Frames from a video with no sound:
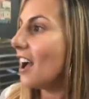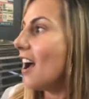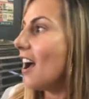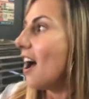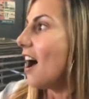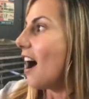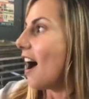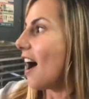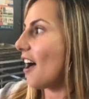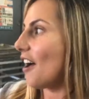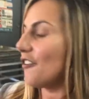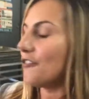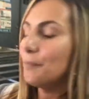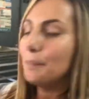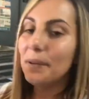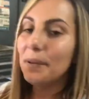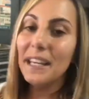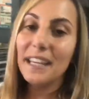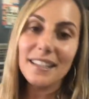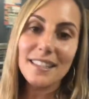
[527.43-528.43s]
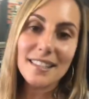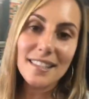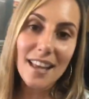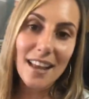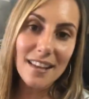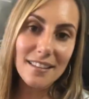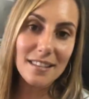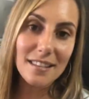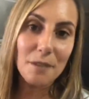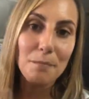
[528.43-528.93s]
of pizzas
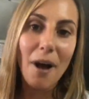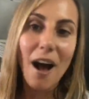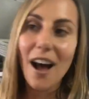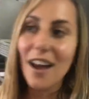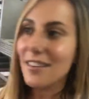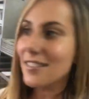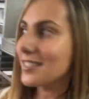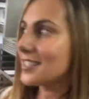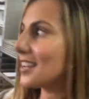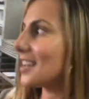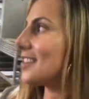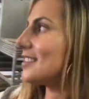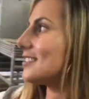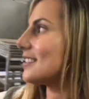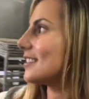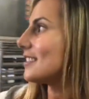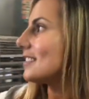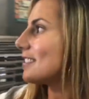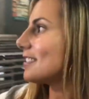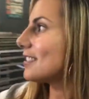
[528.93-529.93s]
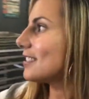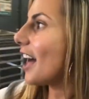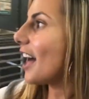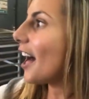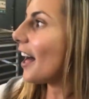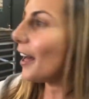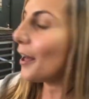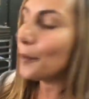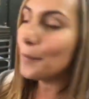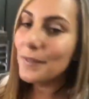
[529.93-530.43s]
and pastas and
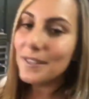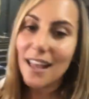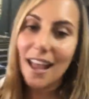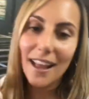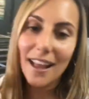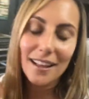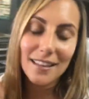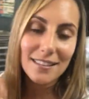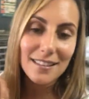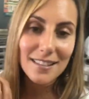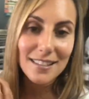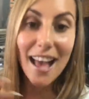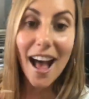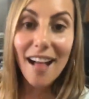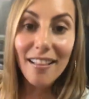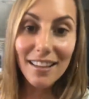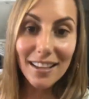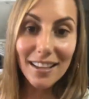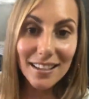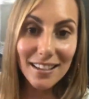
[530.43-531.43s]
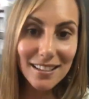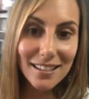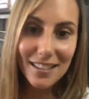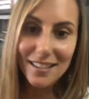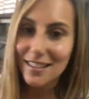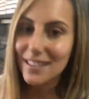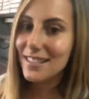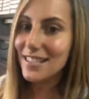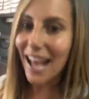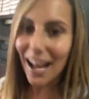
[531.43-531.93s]
subs and salads and
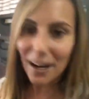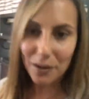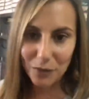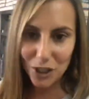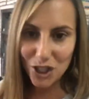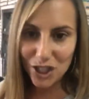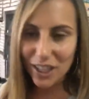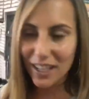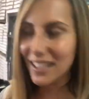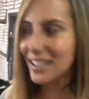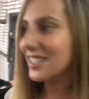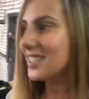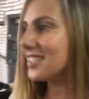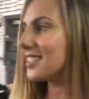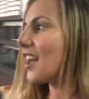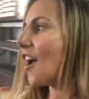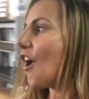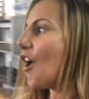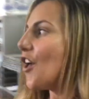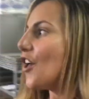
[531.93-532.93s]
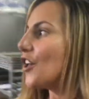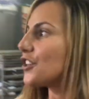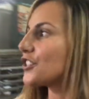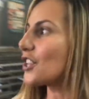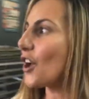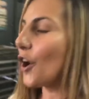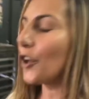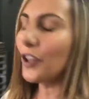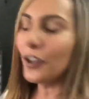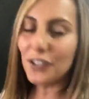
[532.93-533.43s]
sandwiches. So
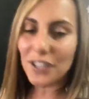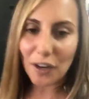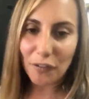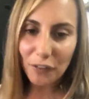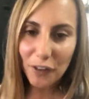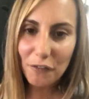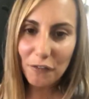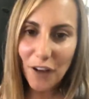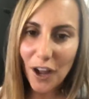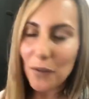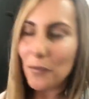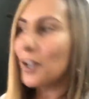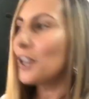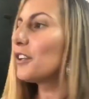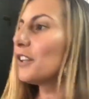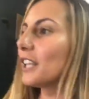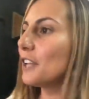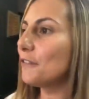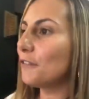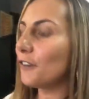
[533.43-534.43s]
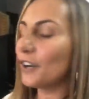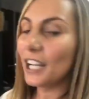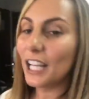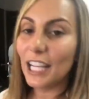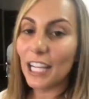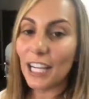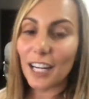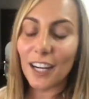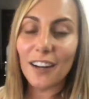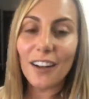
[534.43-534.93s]
you'll definitely find what you're looking for
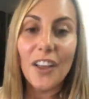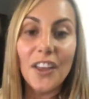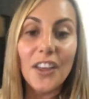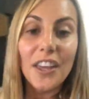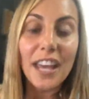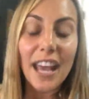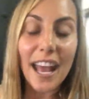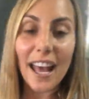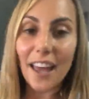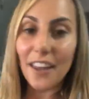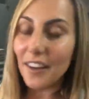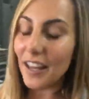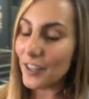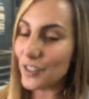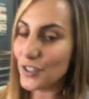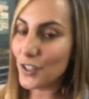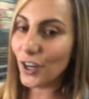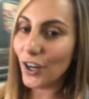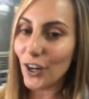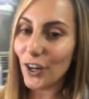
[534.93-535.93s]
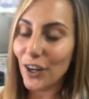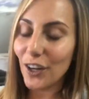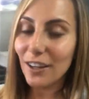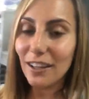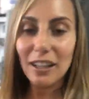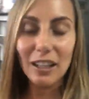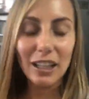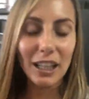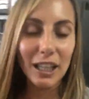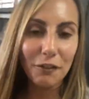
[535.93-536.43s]
here. And as you heard,
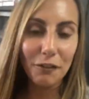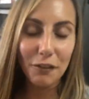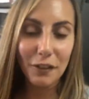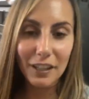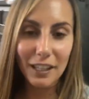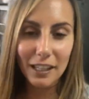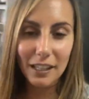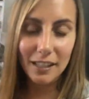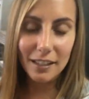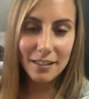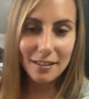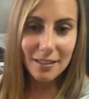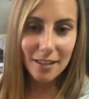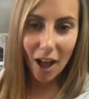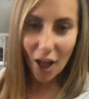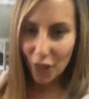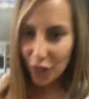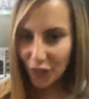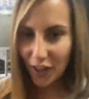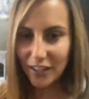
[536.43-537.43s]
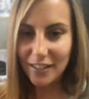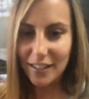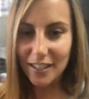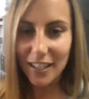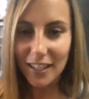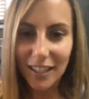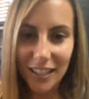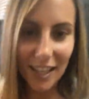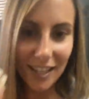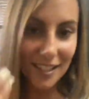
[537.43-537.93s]
Cliff is authentic
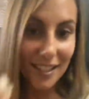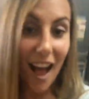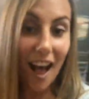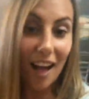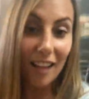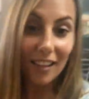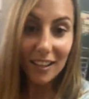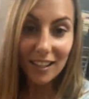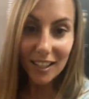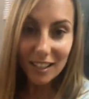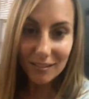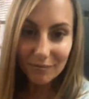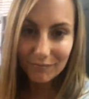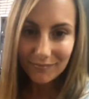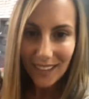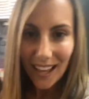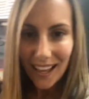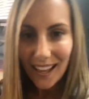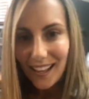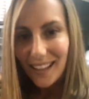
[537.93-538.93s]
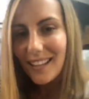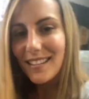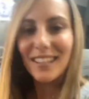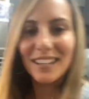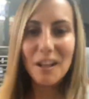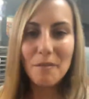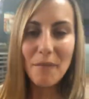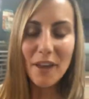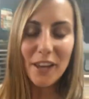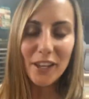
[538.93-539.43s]
Italian. He's gonna
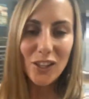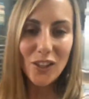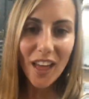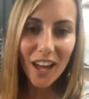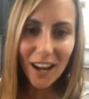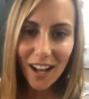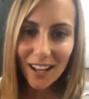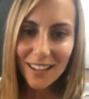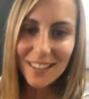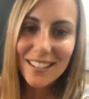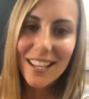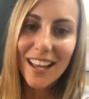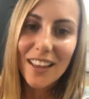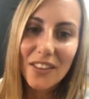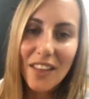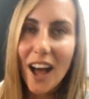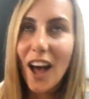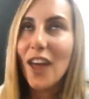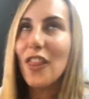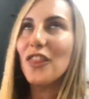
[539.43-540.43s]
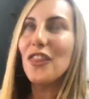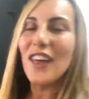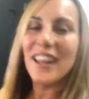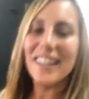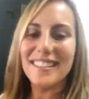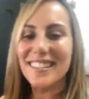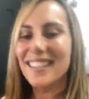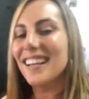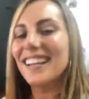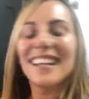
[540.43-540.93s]
make you that
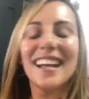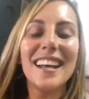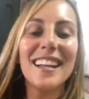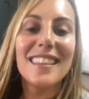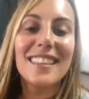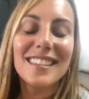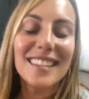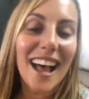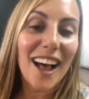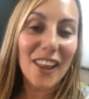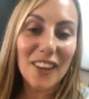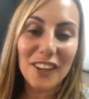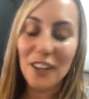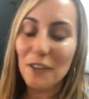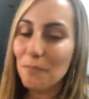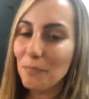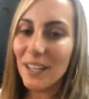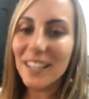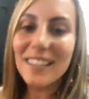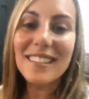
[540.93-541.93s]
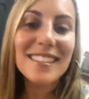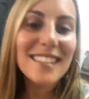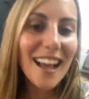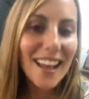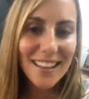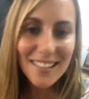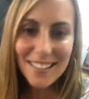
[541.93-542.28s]
authentic Italian pizzas